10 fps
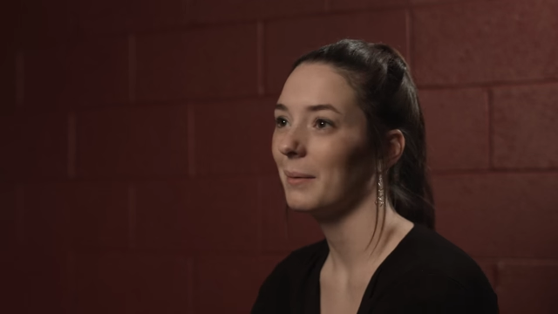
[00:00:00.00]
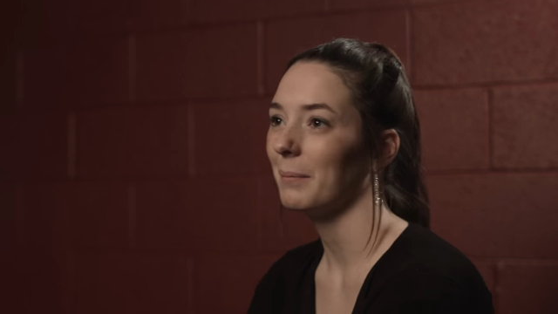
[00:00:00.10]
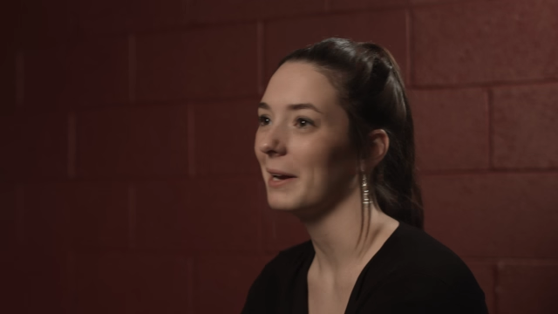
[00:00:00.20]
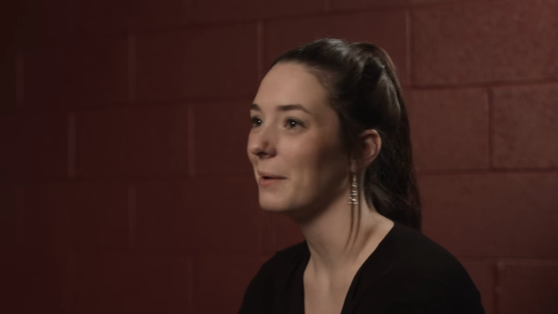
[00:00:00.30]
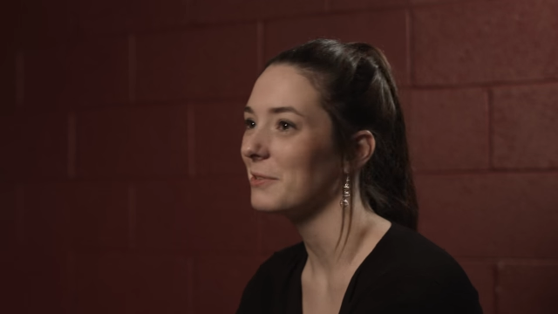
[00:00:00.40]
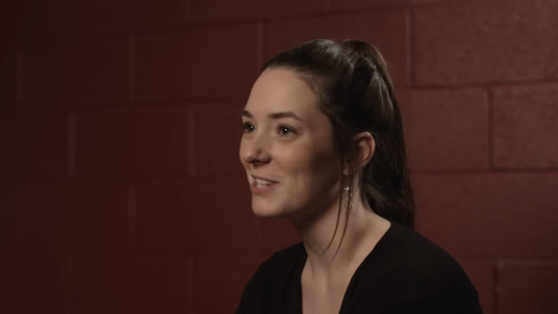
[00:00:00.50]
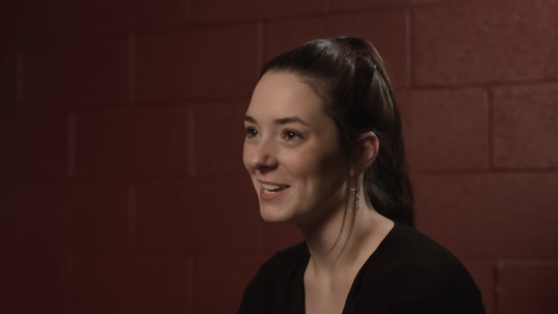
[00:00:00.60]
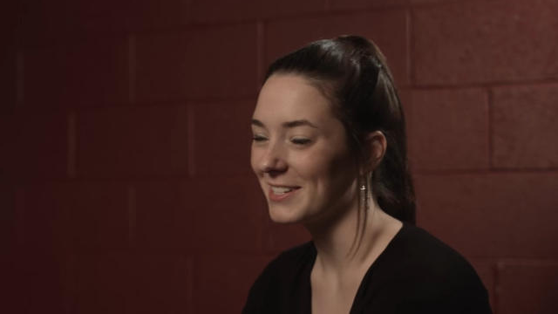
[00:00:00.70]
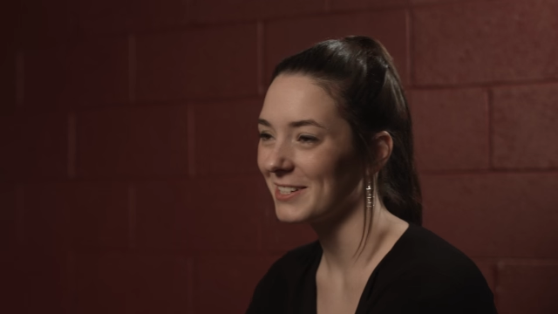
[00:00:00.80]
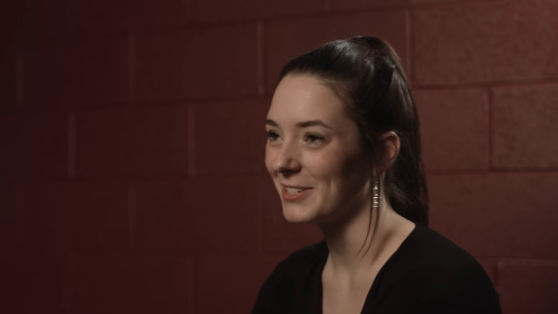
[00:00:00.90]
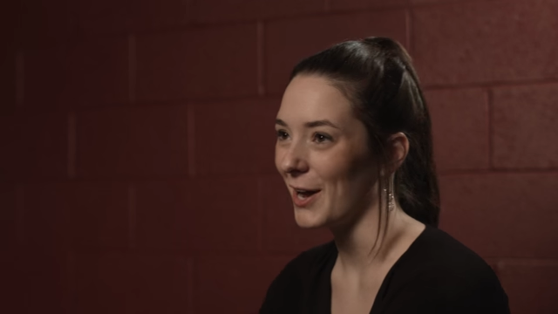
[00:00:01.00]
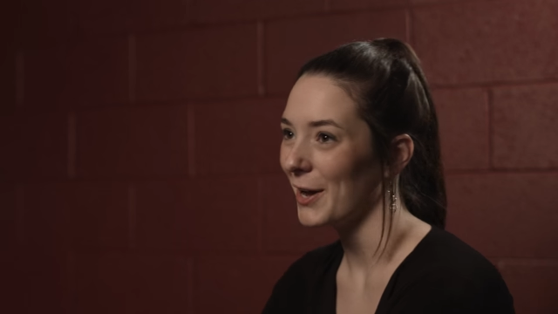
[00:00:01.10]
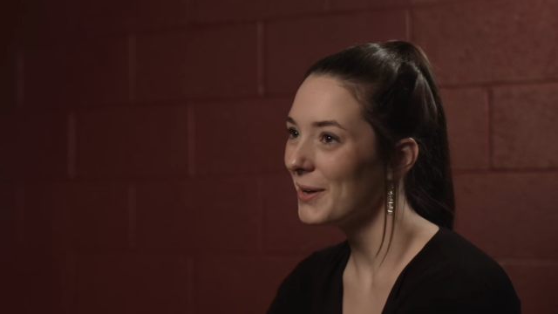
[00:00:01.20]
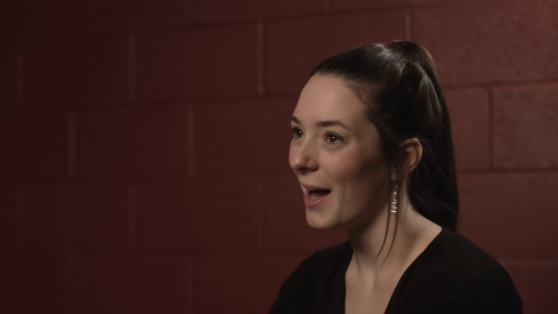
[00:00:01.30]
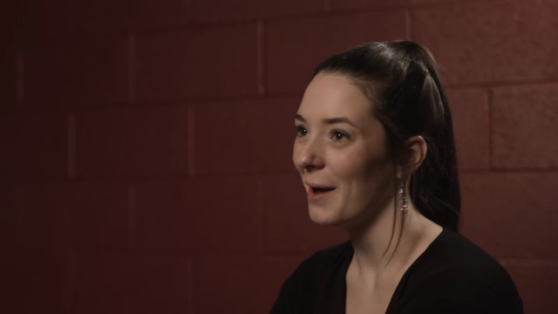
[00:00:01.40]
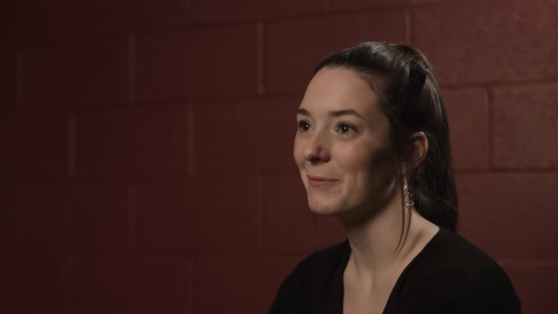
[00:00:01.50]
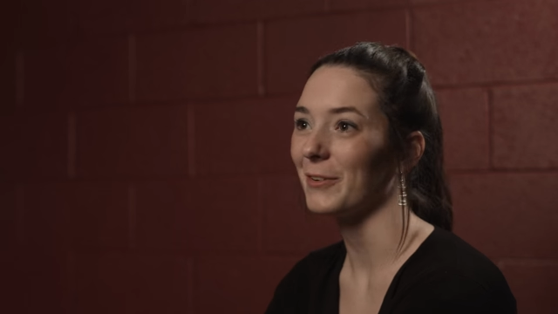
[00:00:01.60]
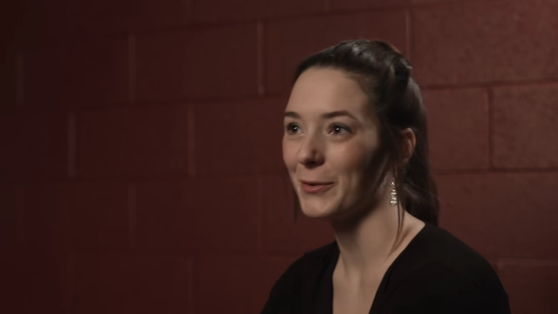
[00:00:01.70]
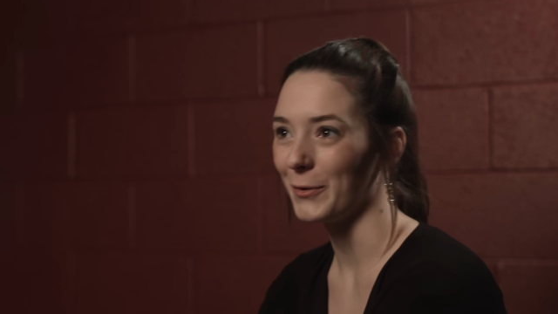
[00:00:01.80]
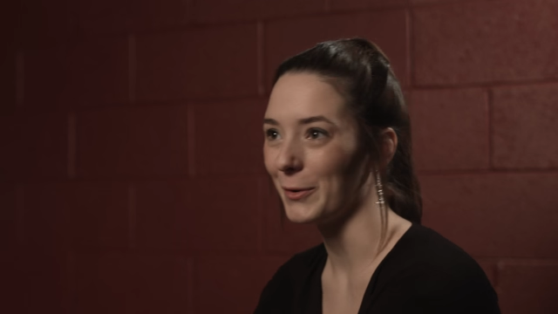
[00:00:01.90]
My name is Jessica Dawe. I'm
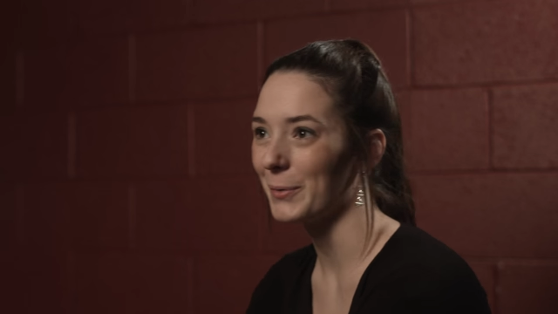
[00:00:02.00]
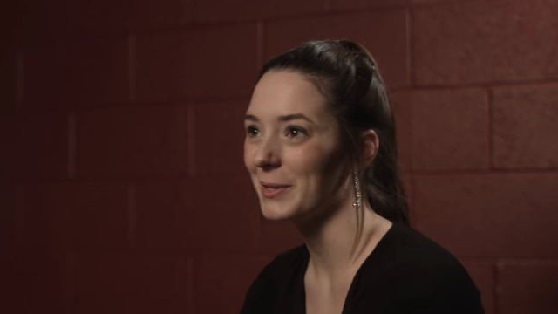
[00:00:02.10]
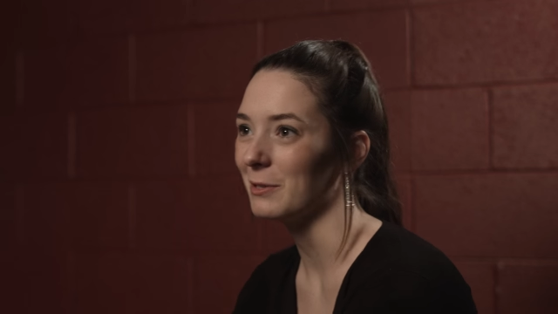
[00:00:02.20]
from Cornerbrook,